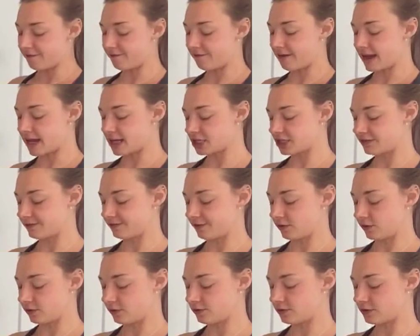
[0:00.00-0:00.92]
fresh
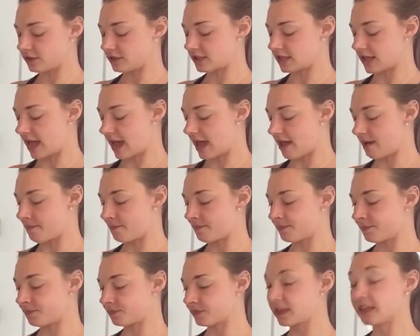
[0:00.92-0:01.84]
foods.
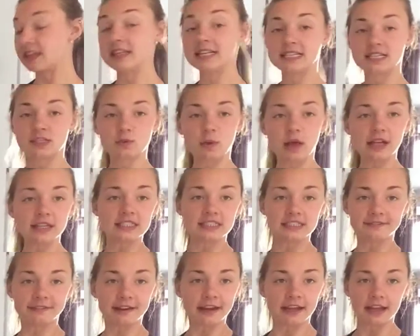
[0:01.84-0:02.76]
This as well,
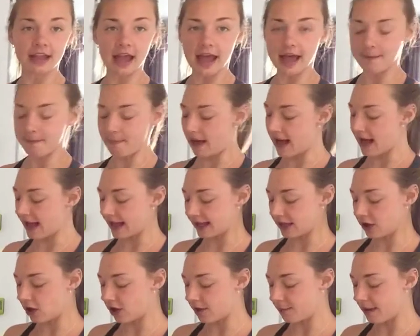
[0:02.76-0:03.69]
because it's a very
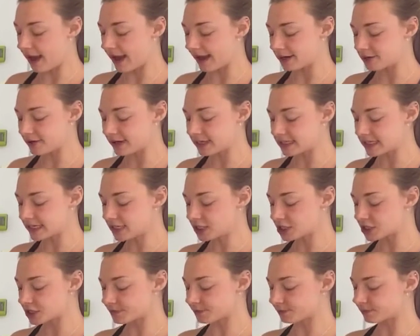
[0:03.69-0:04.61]
high carbohydrate
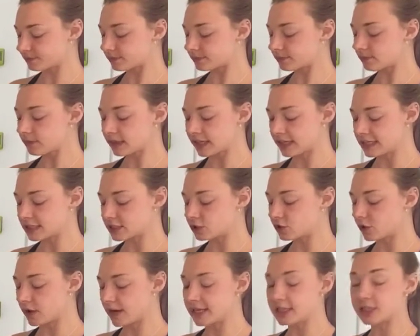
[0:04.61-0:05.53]
dish. It's
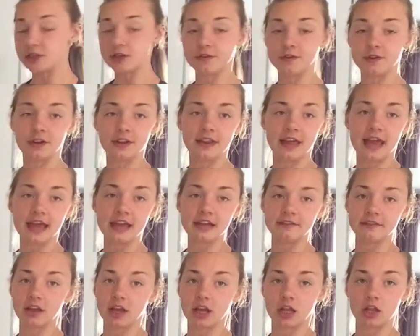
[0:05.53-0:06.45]
great, so if you're at the
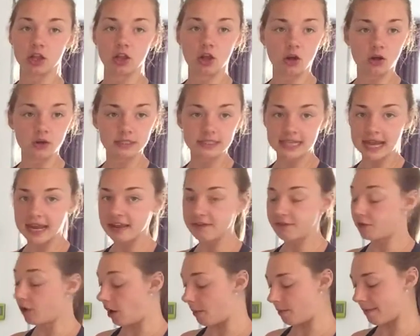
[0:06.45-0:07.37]
end of a long day, if
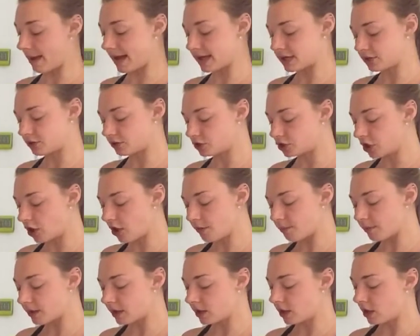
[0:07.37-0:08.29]
you've got a manual
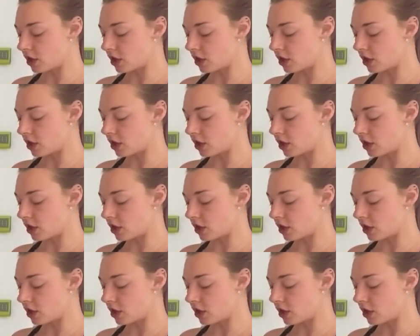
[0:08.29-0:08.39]
job,